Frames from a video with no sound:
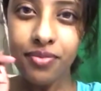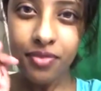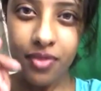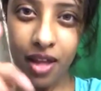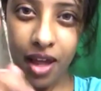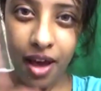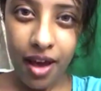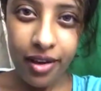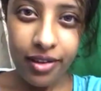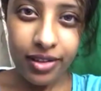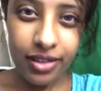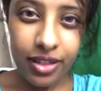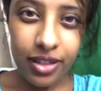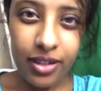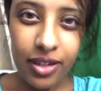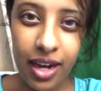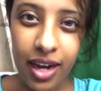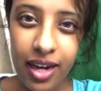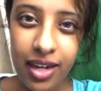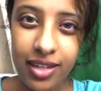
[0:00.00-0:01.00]
I'll see you
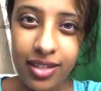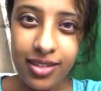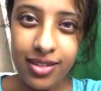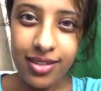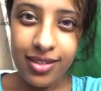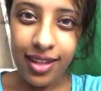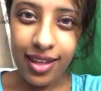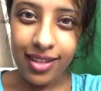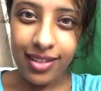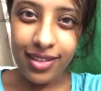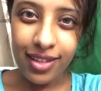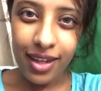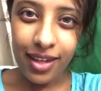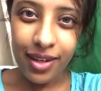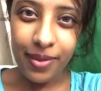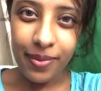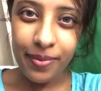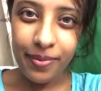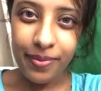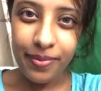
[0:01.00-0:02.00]
guys next
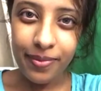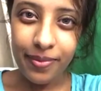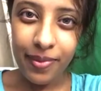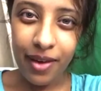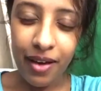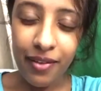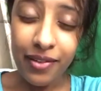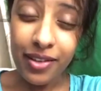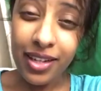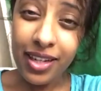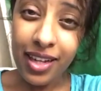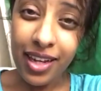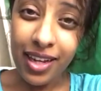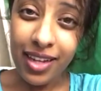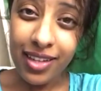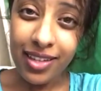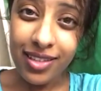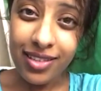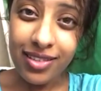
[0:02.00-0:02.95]
time. Have a good night.